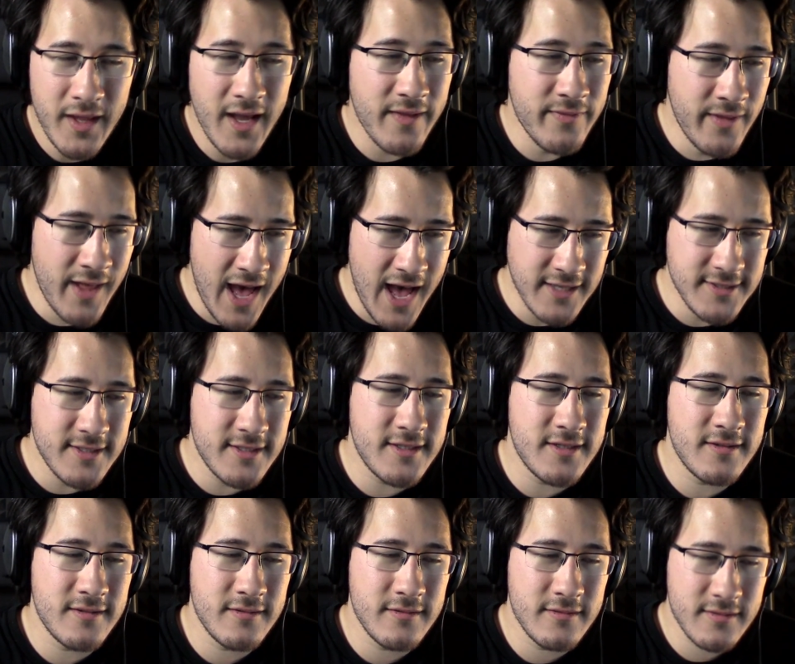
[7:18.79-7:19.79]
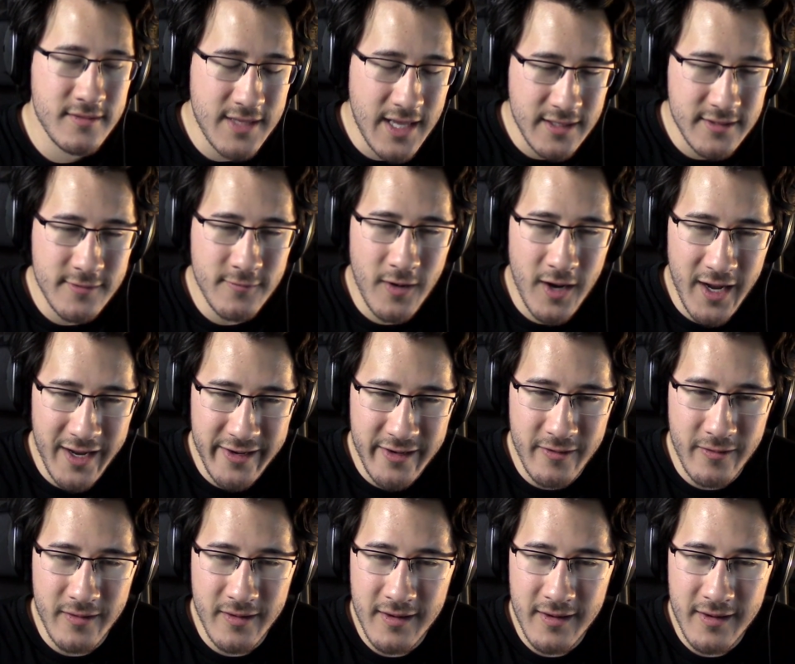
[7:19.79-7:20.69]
And that's that's why I do it,